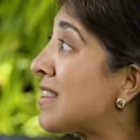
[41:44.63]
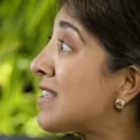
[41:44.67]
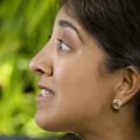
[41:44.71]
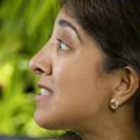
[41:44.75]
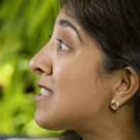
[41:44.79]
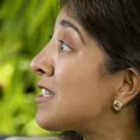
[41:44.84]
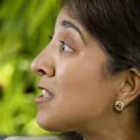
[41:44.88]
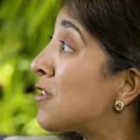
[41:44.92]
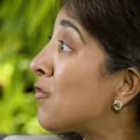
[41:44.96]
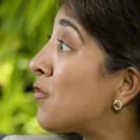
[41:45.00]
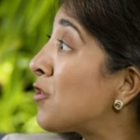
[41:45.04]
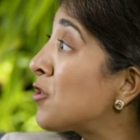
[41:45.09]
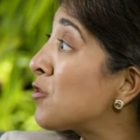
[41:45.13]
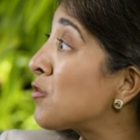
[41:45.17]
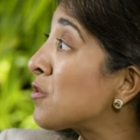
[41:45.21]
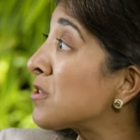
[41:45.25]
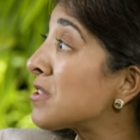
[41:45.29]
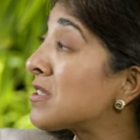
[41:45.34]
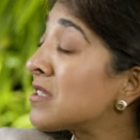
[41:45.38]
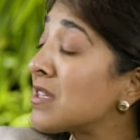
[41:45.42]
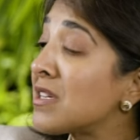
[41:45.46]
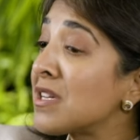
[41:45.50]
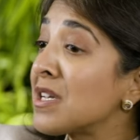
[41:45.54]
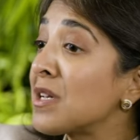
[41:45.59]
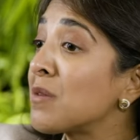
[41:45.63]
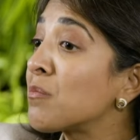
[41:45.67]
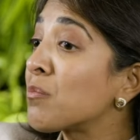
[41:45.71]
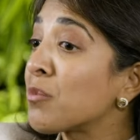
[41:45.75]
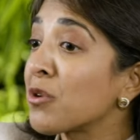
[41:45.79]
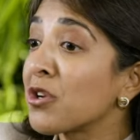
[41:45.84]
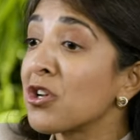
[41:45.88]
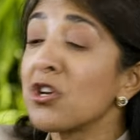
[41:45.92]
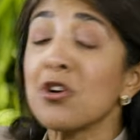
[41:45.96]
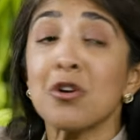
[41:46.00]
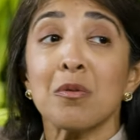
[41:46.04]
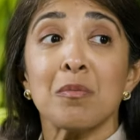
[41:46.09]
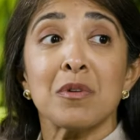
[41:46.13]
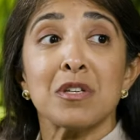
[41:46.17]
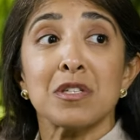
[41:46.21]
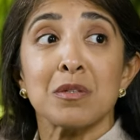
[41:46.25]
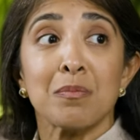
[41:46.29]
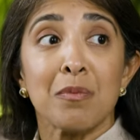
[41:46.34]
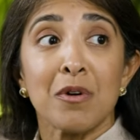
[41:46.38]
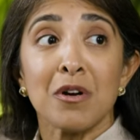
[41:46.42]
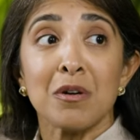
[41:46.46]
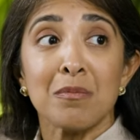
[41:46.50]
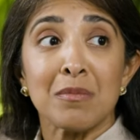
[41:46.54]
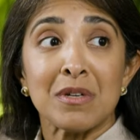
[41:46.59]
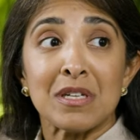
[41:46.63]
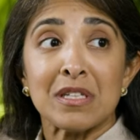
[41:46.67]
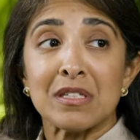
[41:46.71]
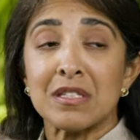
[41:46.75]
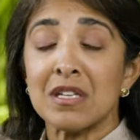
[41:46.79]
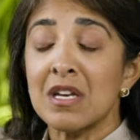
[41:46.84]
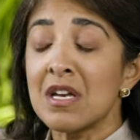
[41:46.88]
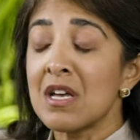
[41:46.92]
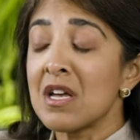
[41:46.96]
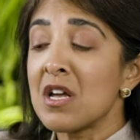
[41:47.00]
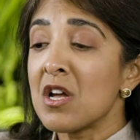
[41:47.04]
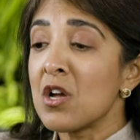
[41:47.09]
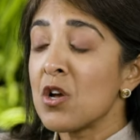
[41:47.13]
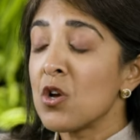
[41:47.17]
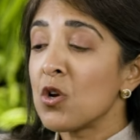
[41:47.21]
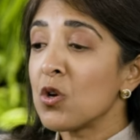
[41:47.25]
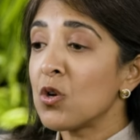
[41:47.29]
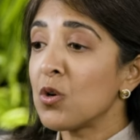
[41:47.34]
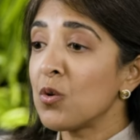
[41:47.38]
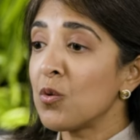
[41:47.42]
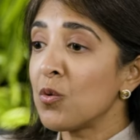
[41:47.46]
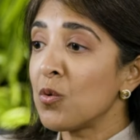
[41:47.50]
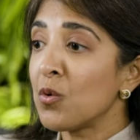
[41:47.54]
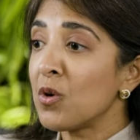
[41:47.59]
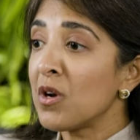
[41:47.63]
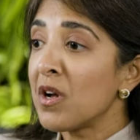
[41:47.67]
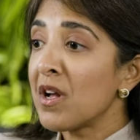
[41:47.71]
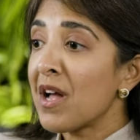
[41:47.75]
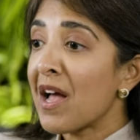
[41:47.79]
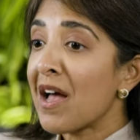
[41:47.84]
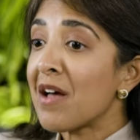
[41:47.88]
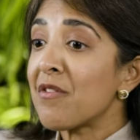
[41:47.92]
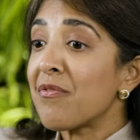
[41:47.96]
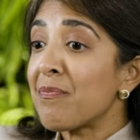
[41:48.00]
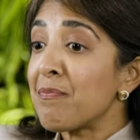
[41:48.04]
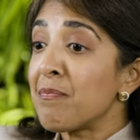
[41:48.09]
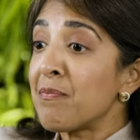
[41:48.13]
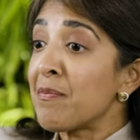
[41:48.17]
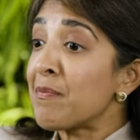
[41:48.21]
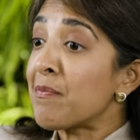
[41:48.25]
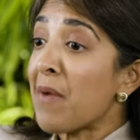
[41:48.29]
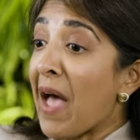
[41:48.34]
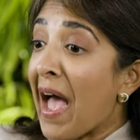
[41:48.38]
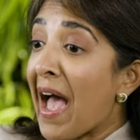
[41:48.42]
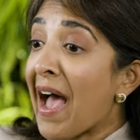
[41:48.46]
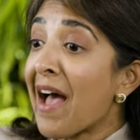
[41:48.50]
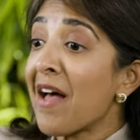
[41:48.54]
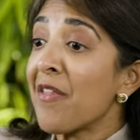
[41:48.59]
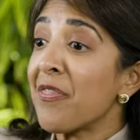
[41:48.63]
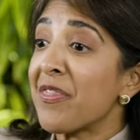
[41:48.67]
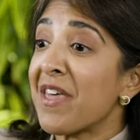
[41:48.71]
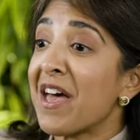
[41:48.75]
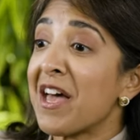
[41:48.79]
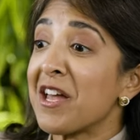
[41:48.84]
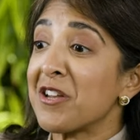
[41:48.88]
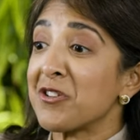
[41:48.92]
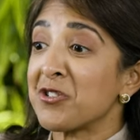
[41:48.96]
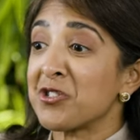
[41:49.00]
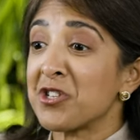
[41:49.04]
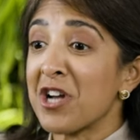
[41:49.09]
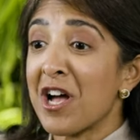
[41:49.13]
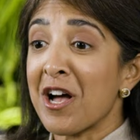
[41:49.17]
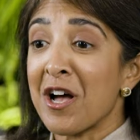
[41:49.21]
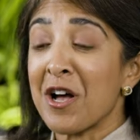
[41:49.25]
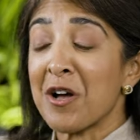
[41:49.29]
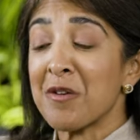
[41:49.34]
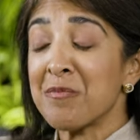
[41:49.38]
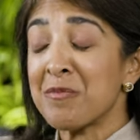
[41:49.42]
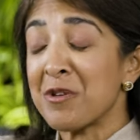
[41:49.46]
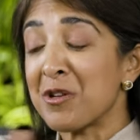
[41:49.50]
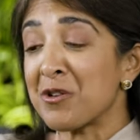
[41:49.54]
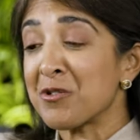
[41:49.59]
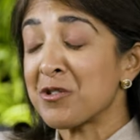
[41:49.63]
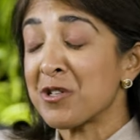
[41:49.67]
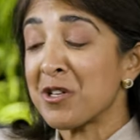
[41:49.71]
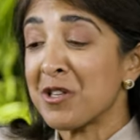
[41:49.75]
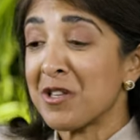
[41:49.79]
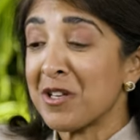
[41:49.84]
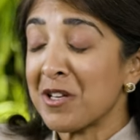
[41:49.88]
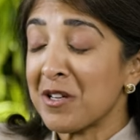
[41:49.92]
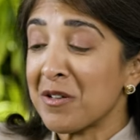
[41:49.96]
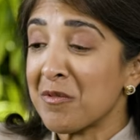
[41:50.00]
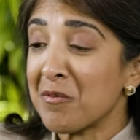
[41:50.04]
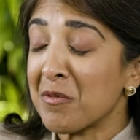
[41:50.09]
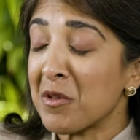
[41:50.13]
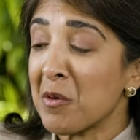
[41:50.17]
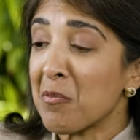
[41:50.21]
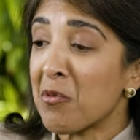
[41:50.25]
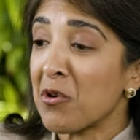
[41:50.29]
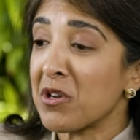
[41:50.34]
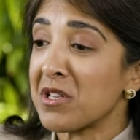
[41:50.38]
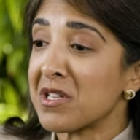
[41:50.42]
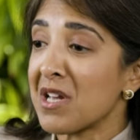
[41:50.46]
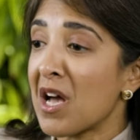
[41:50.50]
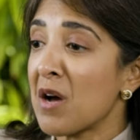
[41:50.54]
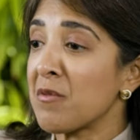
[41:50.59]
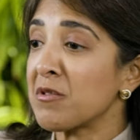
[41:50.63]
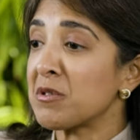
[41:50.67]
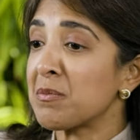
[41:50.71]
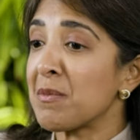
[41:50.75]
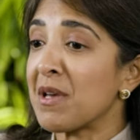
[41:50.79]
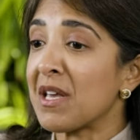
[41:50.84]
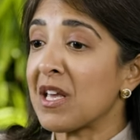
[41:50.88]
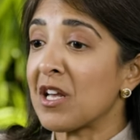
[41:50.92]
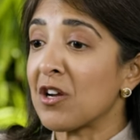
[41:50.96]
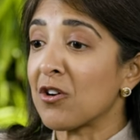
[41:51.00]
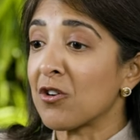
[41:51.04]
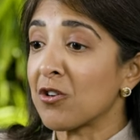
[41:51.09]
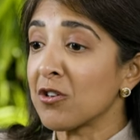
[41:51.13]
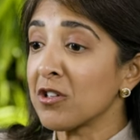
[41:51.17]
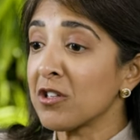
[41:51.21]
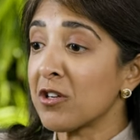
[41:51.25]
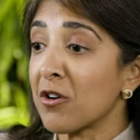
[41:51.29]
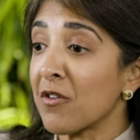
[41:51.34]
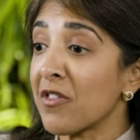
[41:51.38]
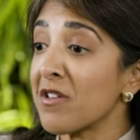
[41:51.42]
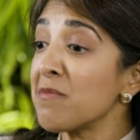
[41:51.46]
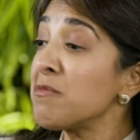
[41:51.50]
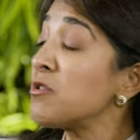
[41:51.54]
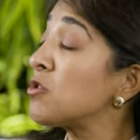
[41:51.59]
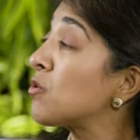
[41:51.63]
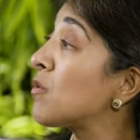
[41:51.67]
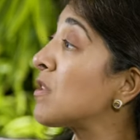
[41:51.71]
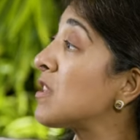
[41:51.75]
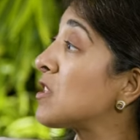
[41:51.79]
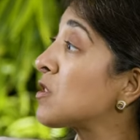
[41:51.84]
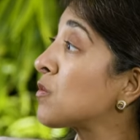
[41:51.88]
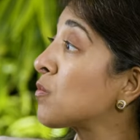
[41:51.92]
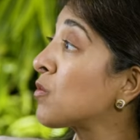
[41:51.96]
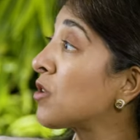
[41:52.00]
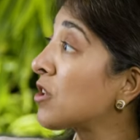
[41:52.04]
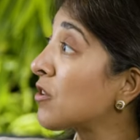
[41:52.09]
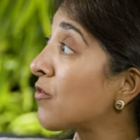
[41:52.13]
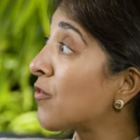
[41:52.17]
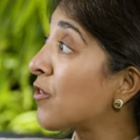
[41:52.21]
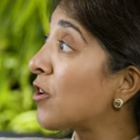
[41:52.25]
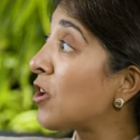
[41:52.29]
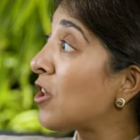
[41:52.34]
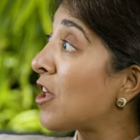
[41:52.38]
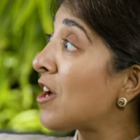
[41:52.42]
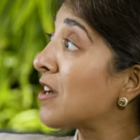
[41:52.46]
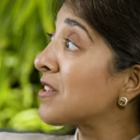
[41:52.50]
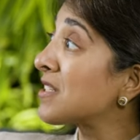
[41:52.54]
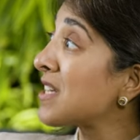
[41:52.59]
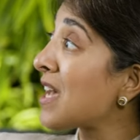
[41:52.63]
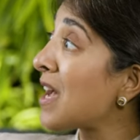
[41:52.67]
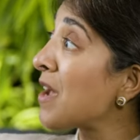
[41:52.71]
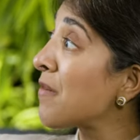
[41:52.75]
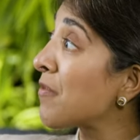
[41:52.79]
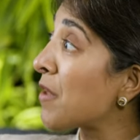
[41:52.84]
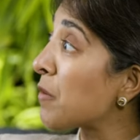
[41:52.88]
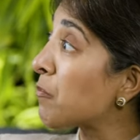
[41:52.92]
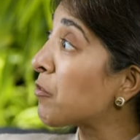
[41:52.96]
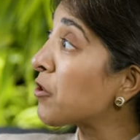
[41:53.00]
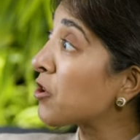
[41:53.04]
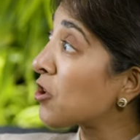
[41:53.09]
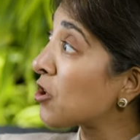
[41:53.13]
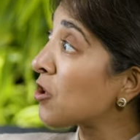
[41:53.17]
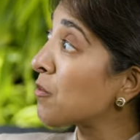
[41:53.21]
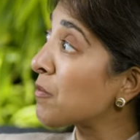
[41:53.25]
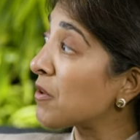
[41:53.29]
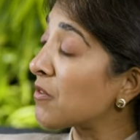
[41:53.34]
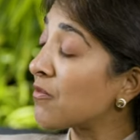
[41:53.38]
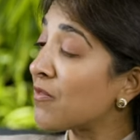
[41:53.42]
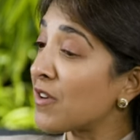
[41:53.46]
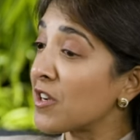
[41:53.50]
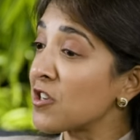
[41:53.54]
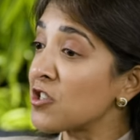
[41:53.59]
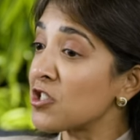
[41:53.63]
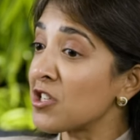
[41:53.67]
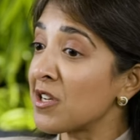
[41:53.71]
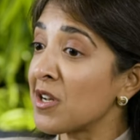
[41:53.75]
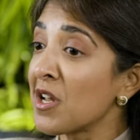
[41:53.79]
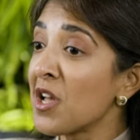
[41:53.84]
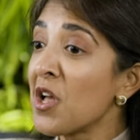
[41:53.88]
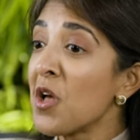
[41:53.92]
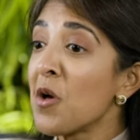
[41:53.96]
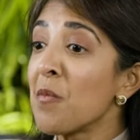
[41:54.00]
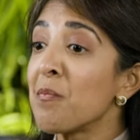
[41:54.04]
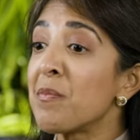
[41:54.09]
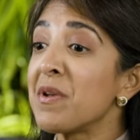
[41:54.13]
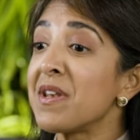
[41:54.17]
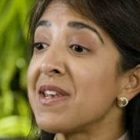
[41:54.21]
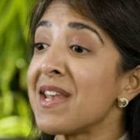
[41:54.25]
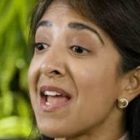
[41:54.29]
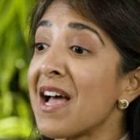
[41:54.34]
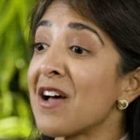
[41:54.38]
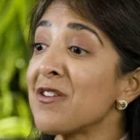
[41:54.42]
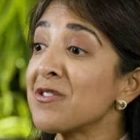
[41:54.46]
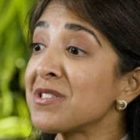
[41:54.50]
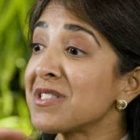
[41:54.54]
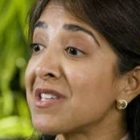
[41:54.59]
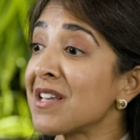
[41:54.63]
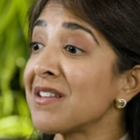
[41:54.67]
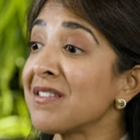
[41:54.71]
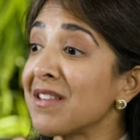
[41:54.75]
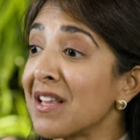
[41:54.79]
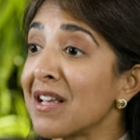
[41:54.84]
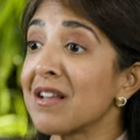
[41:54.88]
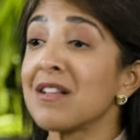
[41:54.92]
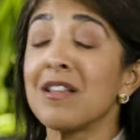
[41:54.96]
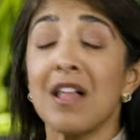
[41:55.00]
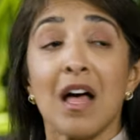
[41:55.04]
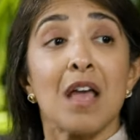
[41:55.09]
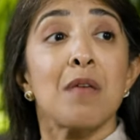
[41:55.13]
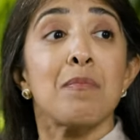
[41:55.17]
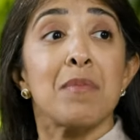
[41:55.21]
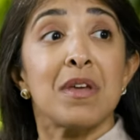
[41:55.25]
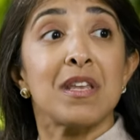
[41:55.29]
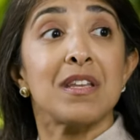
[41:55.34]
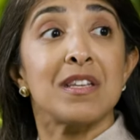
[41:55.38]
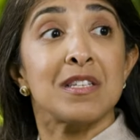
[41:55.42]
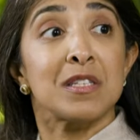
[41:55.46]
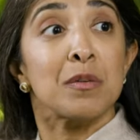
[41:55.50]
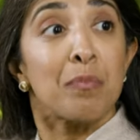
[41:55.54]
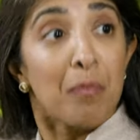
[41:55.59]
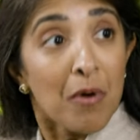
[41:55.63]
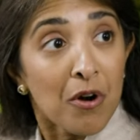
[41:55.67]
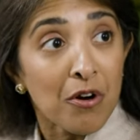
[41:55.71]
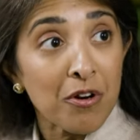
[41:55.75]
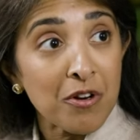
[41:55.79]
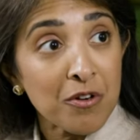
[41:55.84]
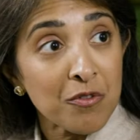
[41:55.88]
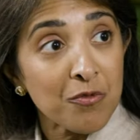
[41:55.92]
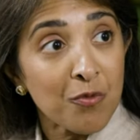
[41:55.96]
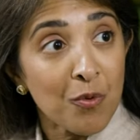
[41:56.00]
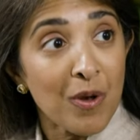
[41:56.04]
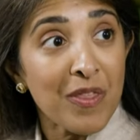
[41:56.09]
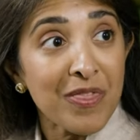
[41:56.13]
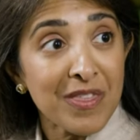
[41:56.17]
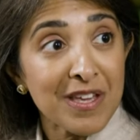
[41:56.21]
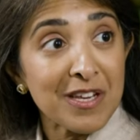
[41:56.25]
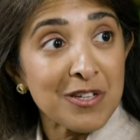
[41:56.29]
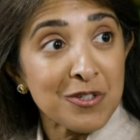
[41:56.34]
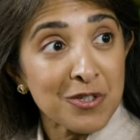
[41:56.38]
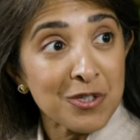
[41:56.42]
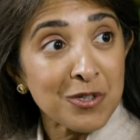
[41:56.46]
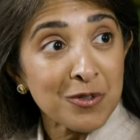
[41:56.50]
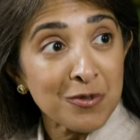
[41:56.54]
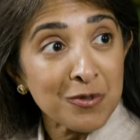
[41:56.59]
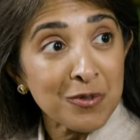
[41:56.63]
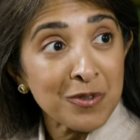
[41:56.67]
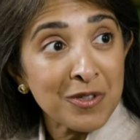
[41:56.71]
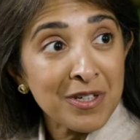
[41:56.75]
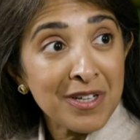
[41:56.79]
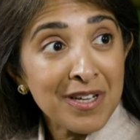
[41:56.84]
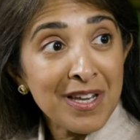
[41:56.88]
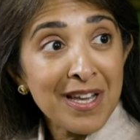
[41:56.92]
and these individuals sitting in procurement departments who have had that job, you know, to the, the point Tom was making earlier, they've been doing this work for a long time, that procurement function, but now suddenly climate is a part of what they do.